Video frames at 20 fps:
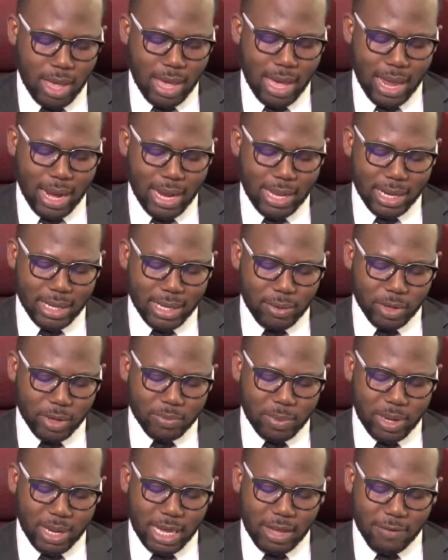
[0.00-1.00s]
anything which
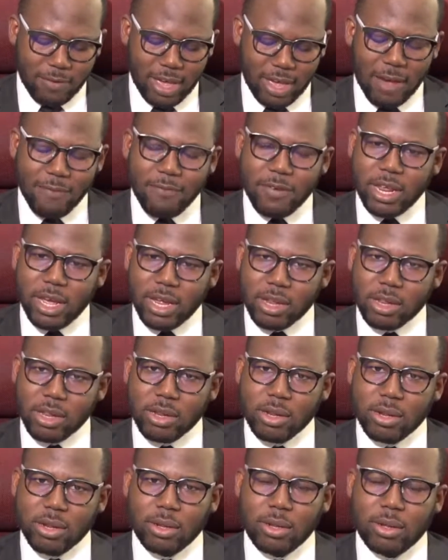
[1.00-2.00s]
may give
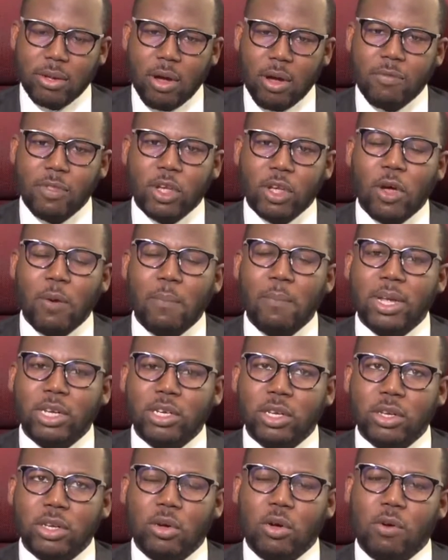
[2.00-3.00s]
evidence of the
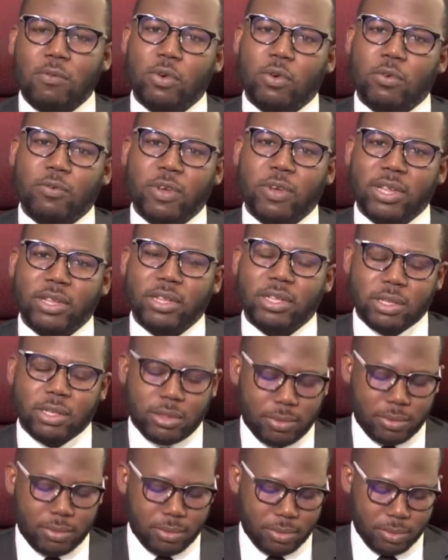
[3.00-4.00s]
commission of an offense,
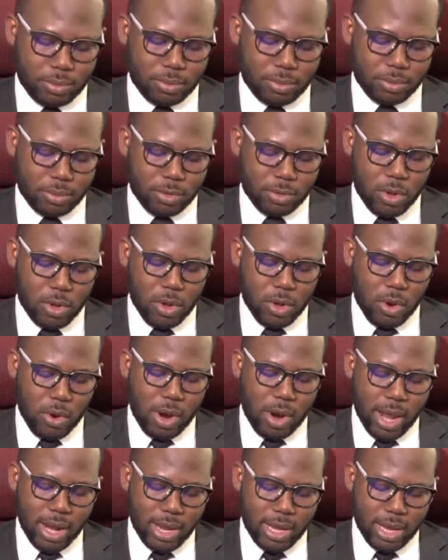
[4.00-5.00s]

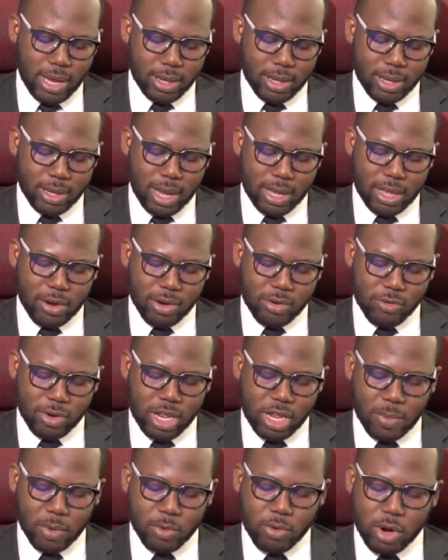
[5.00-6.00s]
or anything that there is
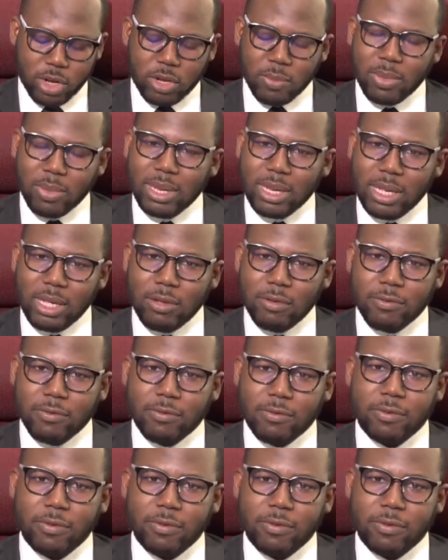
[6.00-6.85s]
reasonable ground to believe